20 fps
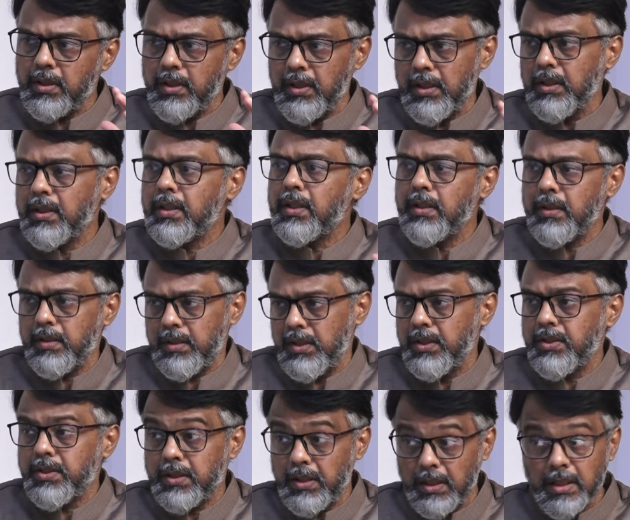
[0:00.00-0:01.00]
in
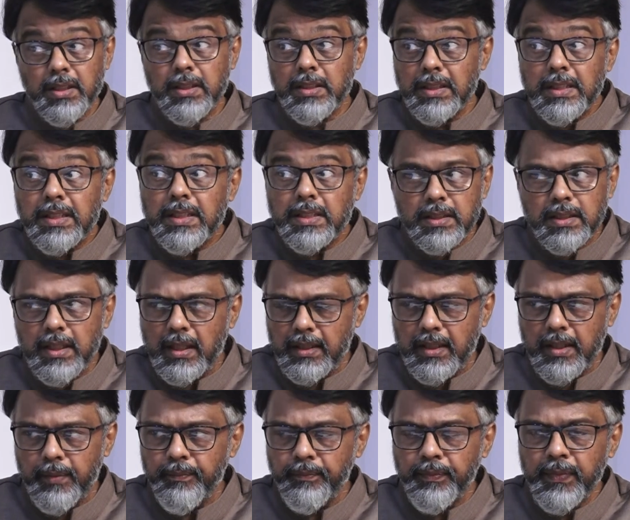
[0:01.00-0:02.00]
his
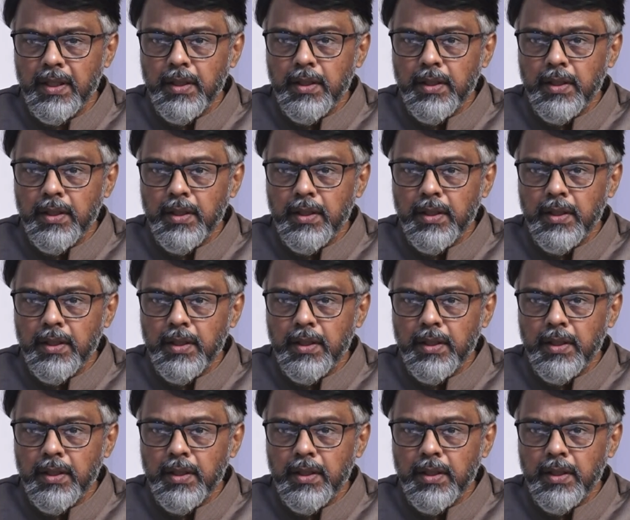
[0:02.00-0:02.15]
kingdom.